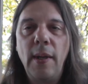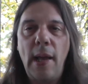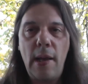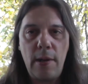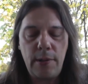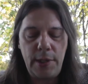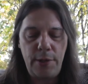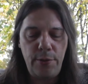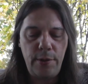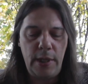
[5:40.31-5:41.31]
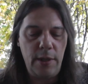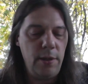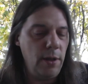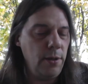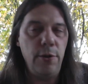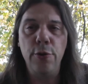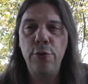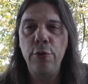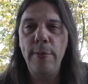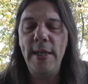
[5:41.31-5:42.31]
Howdy doody,
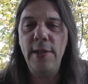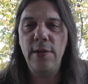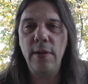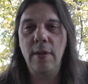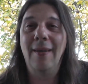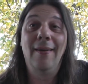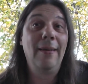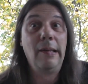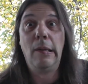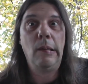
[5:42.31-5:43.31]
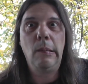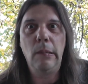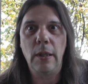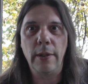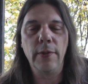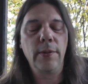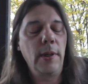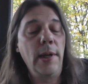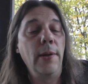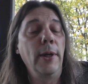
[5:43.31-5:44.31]
YouTubies. Whatever.
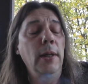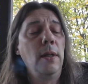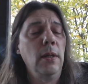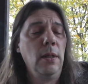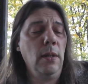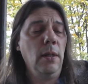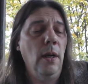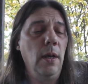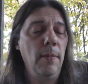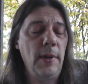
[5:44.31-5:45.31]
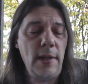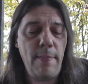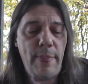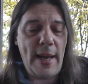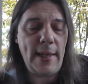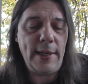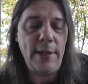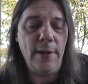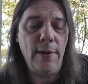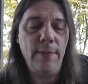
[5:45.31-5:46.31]
Anyway, I am back
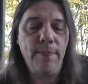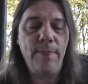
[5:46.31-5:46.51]
here